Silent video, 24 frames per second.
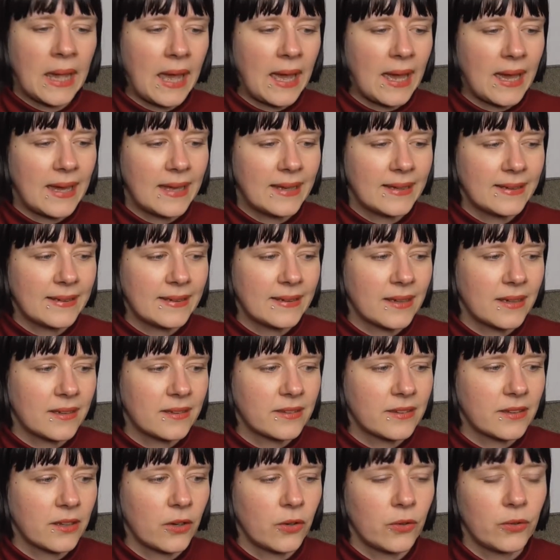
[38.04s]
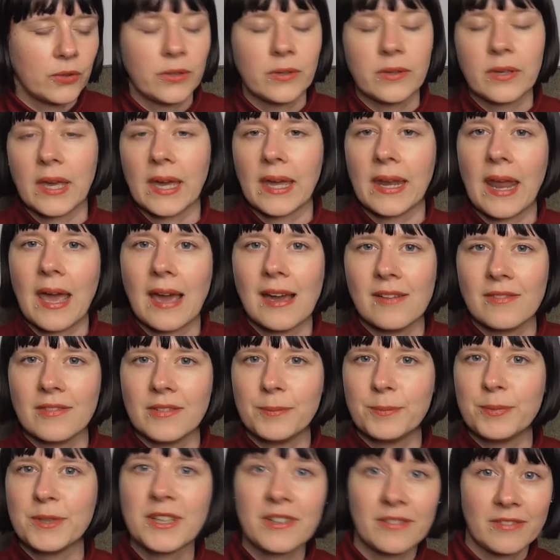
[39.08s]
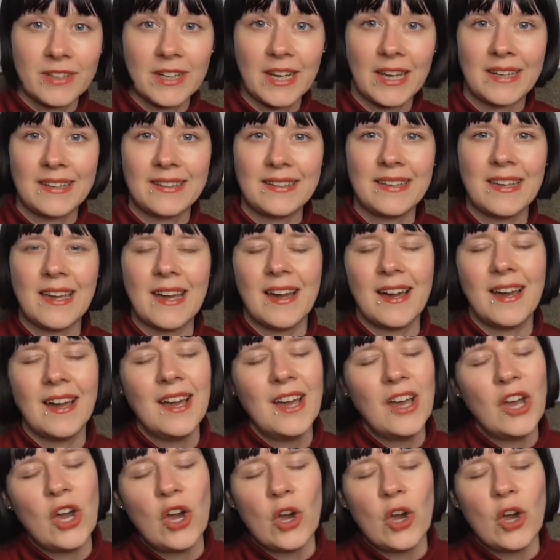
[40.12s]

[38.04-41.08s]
And so you can have a bit of an idea